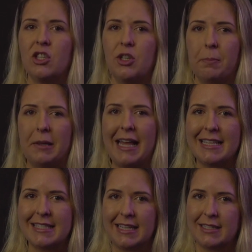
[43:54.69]
to
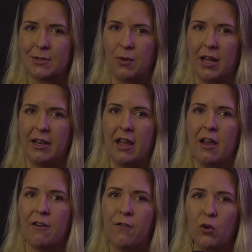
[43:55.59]
+61
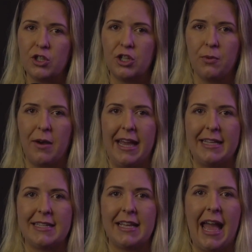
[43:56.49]

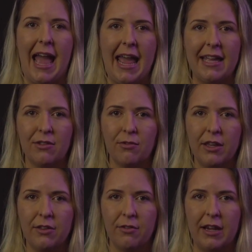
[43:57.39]
428
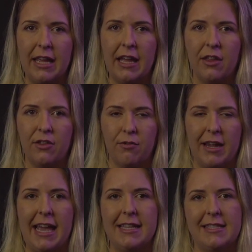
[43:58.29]
833
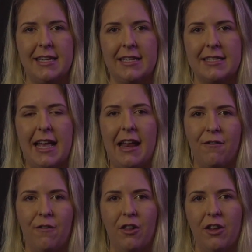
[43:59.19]
386 and
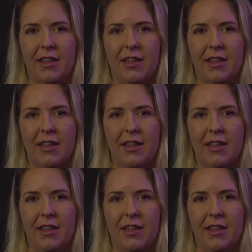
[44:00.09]
follow the